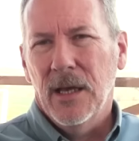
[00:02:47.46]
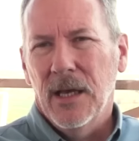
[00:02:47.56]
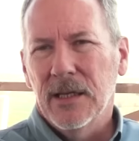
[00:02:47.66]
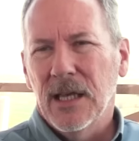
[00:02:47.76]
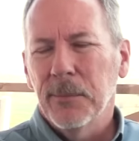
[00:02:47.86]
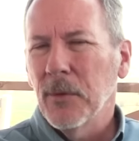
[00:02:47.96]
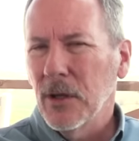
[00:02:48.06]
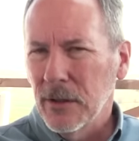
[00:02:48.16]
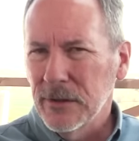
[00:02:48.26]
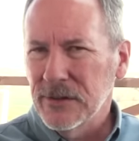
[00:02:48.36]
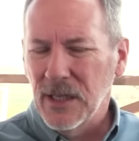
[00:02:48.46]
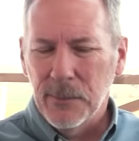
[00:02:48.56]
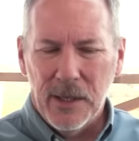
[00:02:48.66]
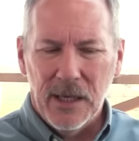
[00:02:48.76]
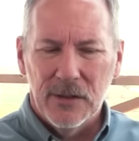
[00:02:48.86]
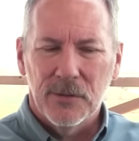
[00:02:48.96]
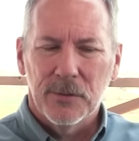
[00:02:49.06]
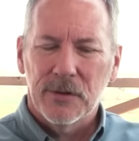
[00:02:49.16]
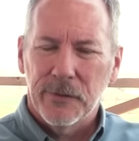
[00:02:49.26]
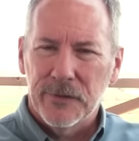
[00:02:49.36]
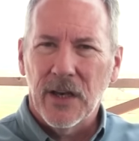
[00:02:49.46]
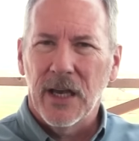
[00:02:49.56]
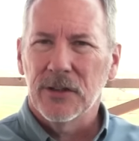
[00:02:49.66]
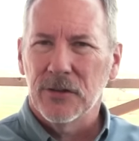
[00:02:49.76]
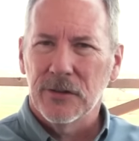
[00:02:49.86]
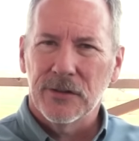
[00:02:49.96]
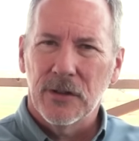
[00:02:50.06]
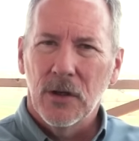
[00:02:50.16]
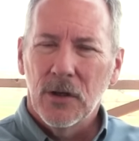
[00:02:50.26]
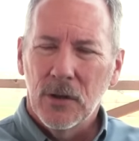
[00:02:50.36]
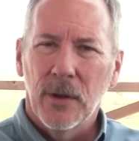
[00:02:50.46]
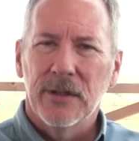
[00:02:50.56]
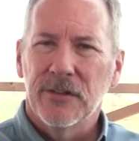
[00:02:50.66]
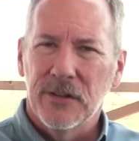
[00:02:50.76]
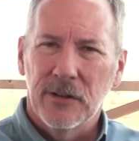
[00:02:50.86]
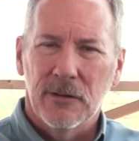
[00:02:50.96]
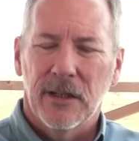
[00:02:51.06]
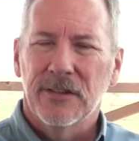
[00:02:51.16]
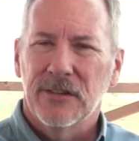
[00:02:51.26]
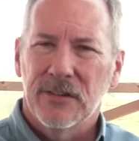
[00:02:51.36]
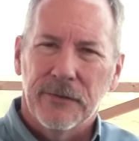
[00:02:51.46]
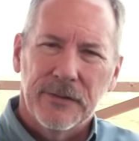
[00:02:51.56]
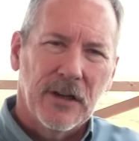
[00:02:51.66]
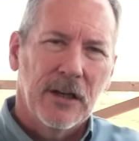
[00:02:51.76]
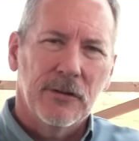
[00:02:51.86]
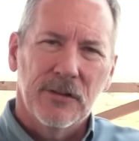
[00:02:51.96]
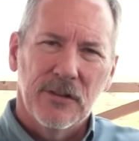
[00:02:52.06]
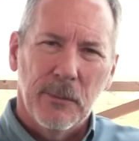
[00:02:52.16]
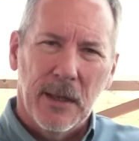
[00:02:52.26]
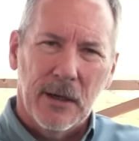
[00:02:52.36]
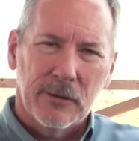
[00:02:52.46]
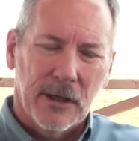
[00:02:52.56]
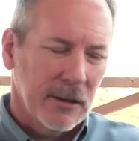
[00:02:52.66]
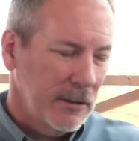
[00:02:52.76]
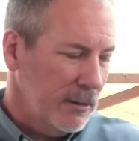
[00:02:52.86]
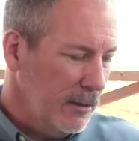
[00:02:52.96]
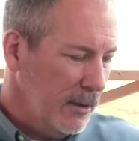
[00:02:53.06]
And to keep them all on the same page, there was a physiatrist who had the senior license. The physiatrist is a medical doctor.